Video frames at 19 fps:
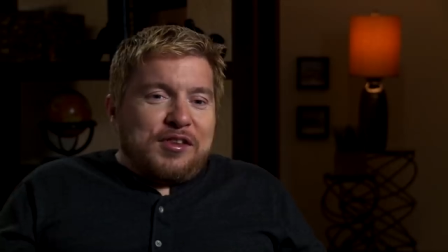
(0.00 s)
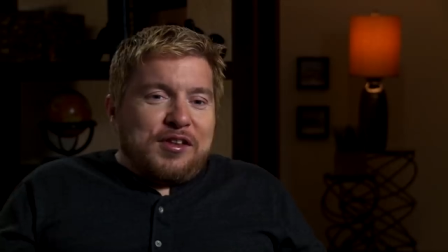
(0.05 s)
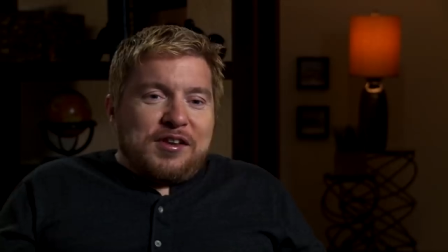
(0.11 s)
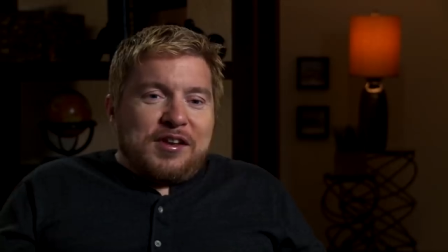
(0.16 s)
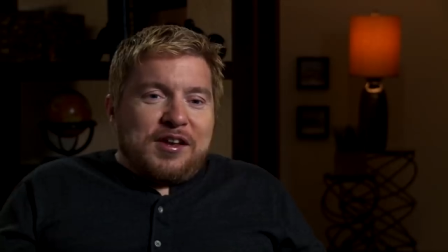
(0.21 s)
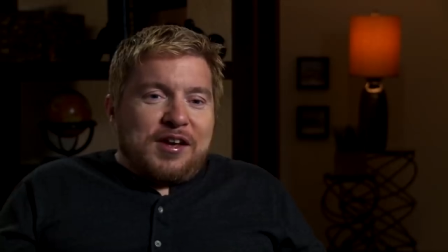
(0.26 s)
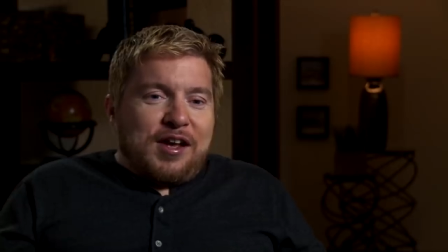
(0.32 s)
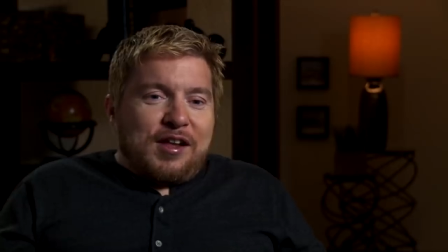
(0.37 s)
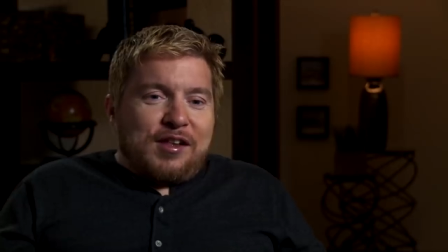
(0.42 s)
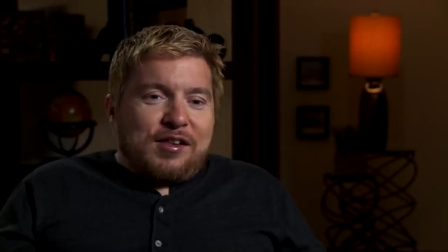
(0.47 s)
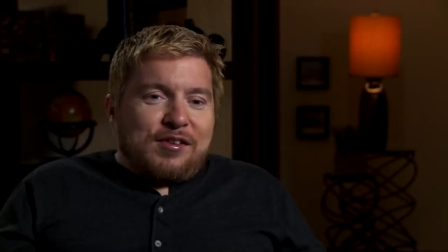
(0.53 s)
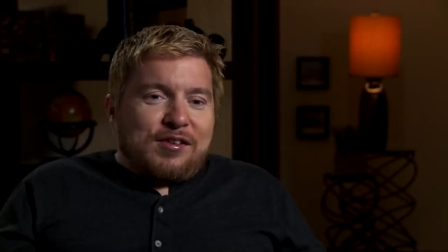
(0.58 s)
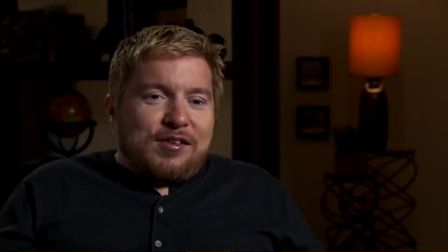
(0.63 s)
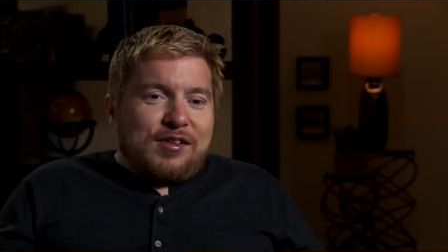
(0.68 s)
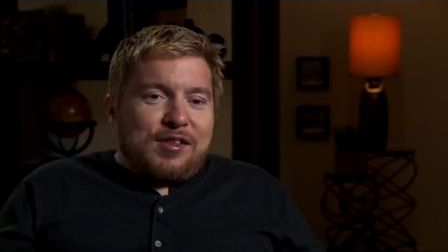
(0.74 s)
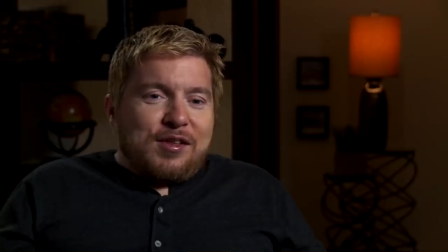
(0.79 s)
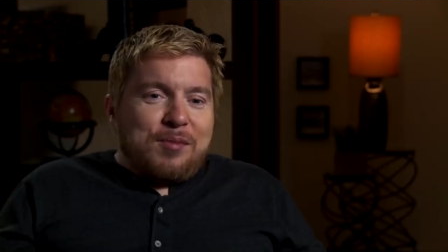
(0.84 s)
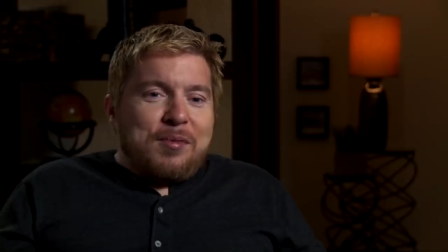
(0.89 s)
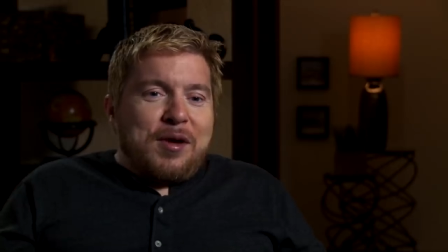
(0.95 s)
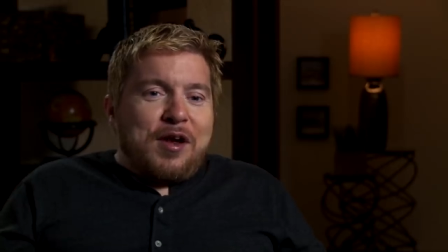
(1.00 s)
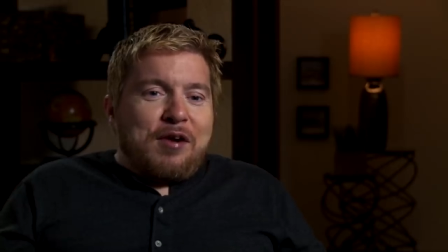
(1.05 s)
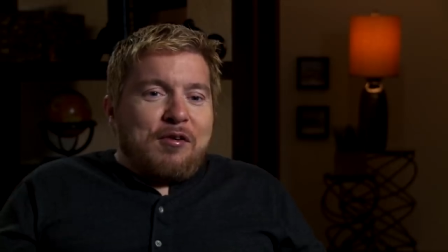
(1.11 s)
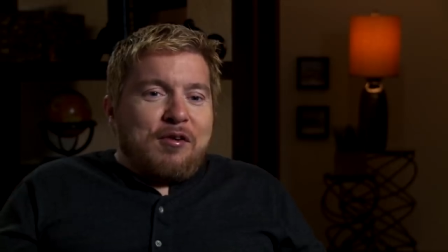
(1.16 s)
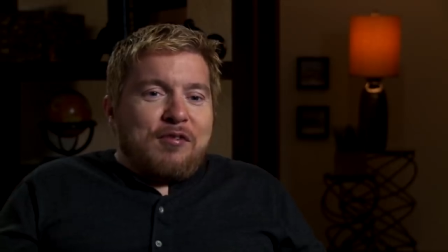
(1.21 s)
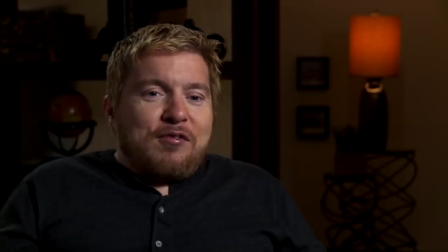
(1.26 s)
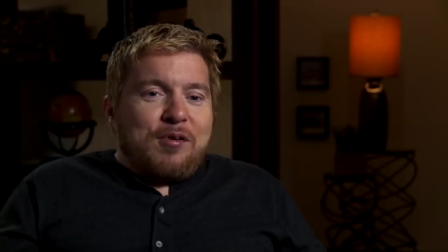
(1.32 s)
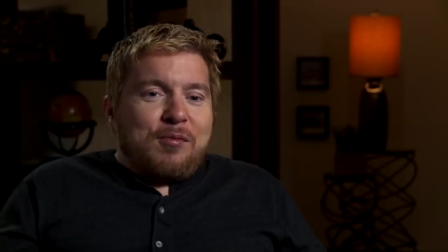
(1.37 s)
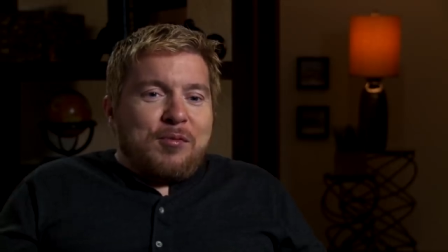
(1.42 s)
thing that gets the
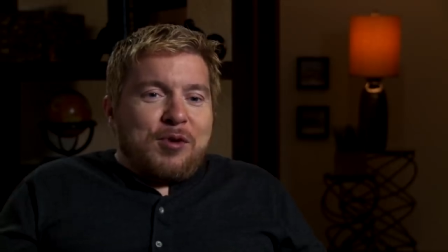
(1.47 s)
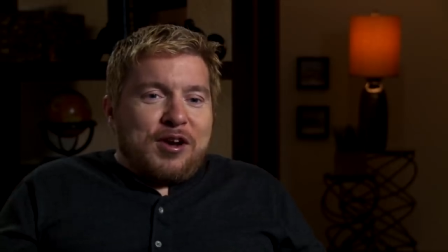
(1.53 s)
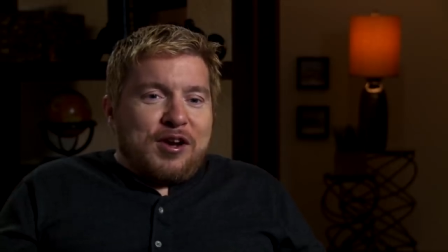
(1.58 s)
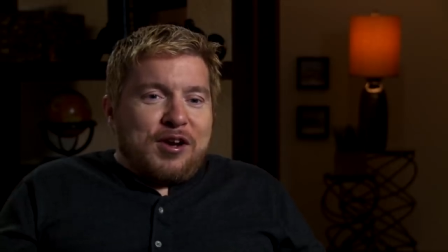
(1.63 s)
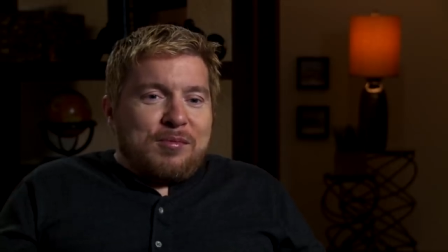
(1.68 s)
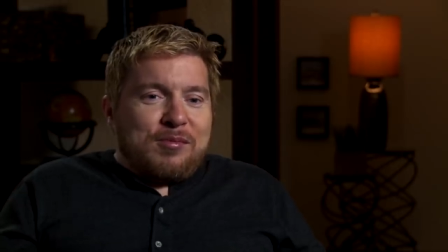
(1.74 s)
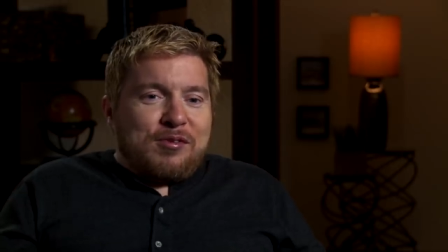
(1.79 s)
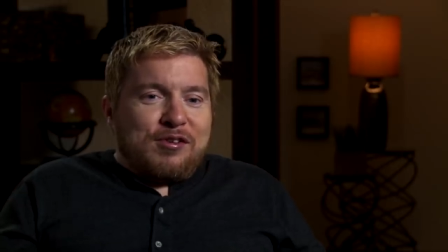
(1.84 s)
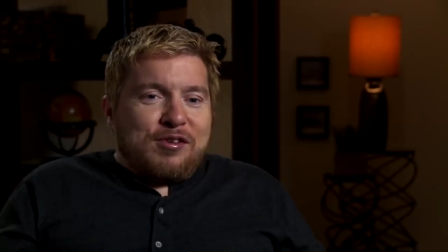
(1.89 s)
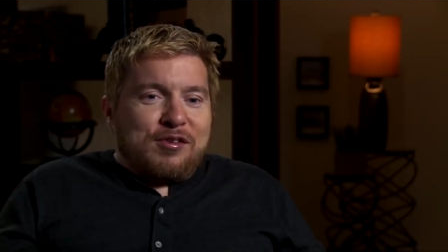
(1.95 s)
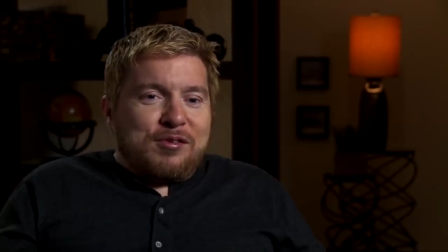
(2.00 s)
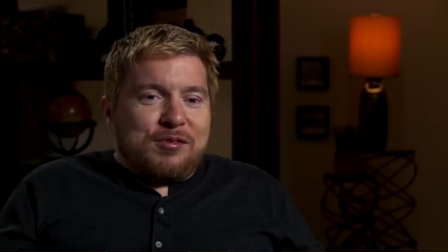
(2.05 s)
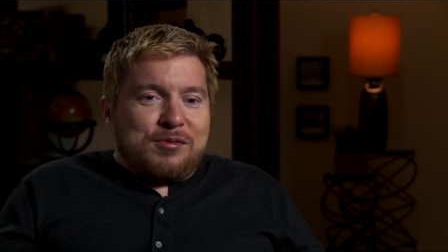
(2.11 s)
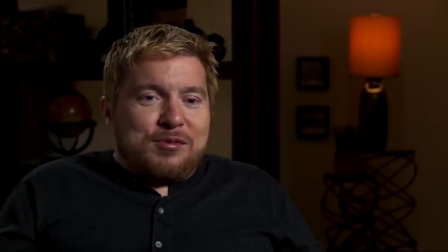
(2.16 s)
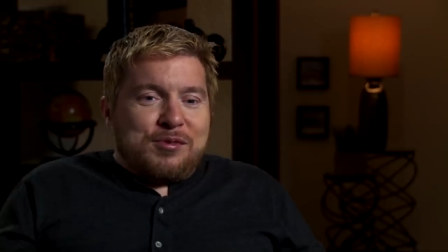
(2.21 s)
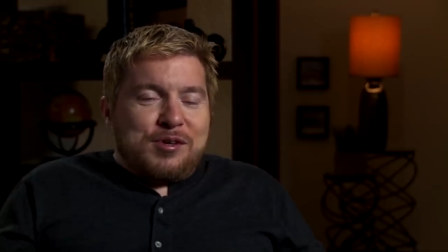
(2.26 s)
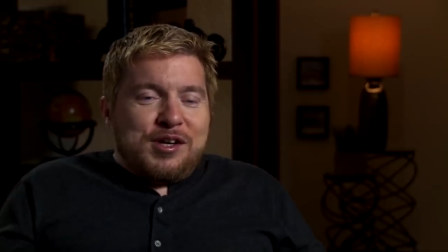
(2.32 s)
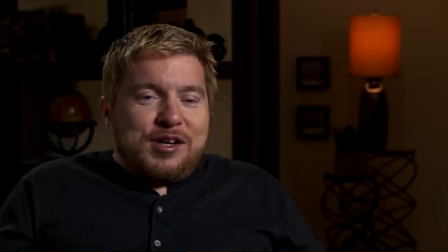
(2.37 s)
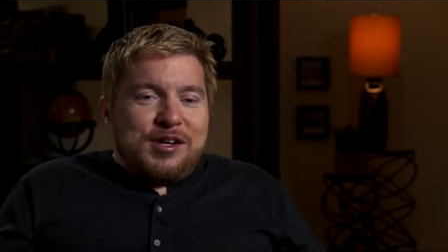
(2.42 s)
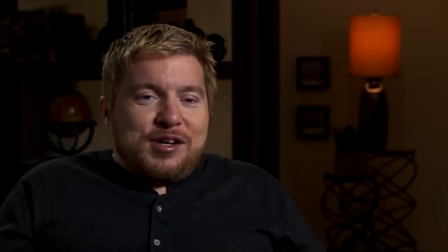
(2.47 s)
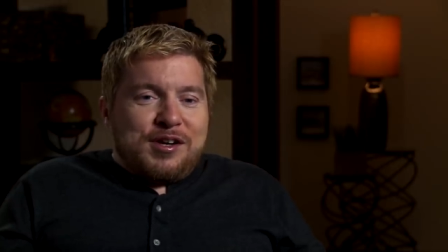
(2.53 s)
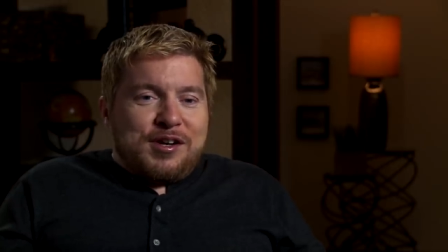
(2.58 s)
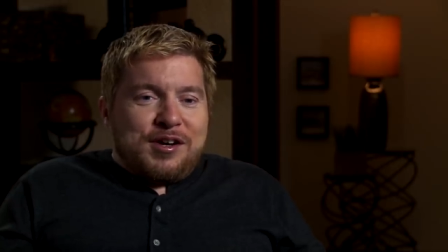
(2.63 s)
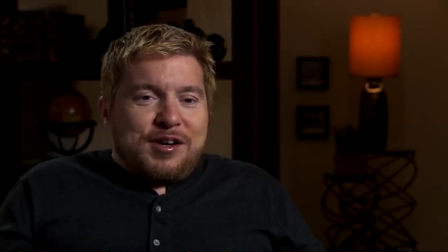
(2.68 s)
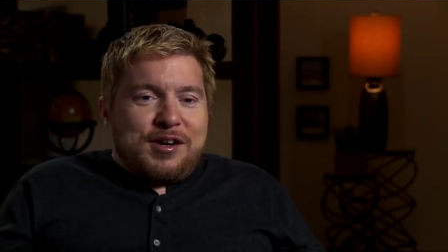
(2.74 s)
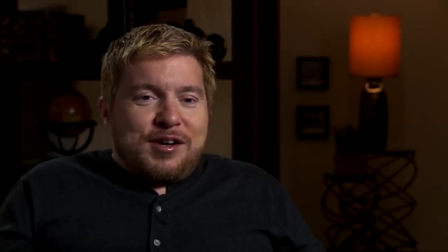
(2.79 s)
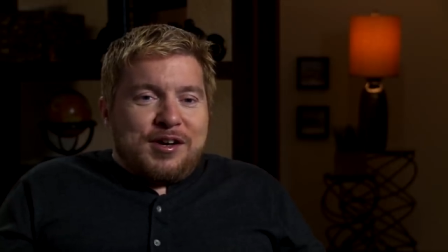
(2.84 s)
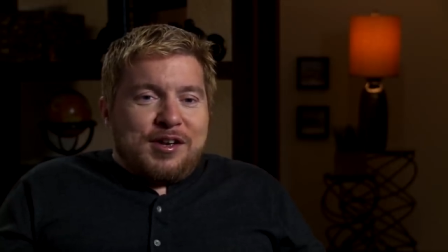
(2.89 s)
better of him when it comes to
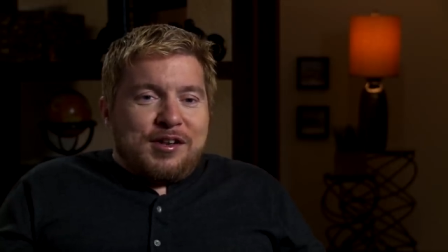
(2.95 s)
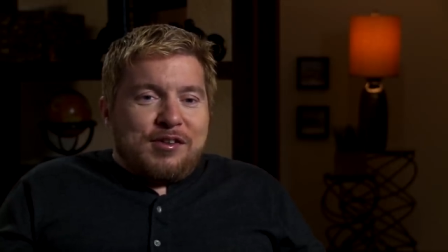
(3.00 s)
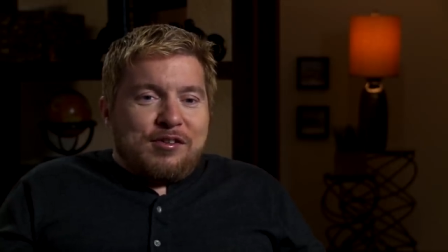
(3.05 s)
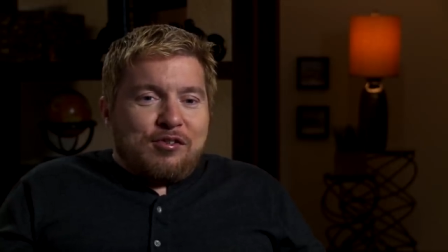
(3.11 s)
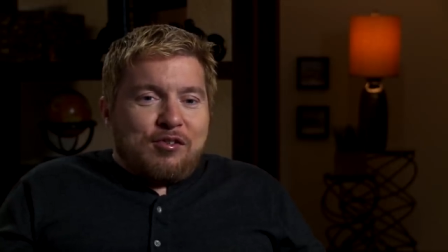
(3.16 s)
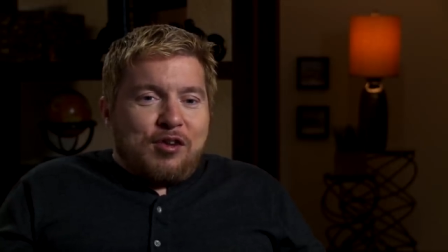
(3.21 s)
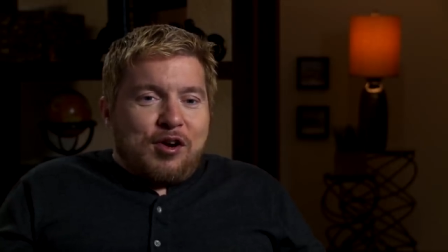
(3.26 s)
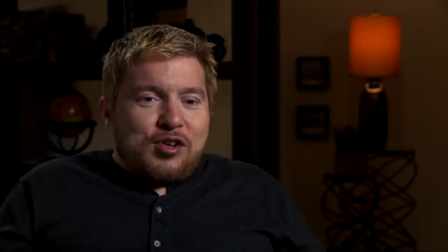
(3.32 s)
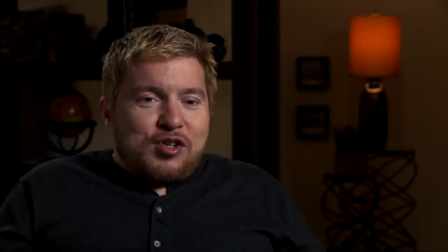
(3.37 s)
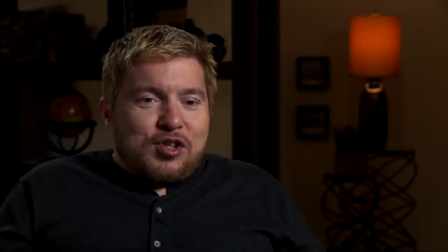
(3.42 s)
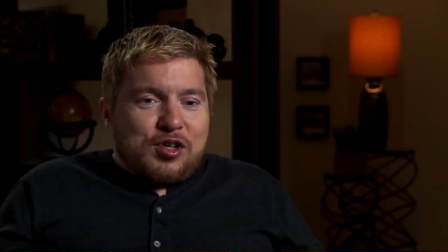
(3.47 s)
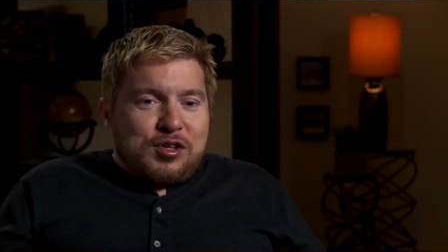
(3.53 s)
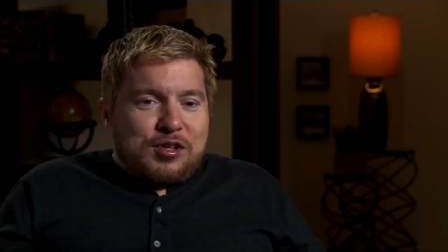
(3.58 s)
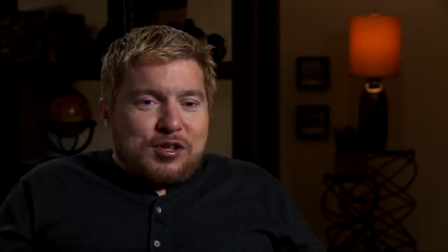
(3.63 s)
uh, instruction.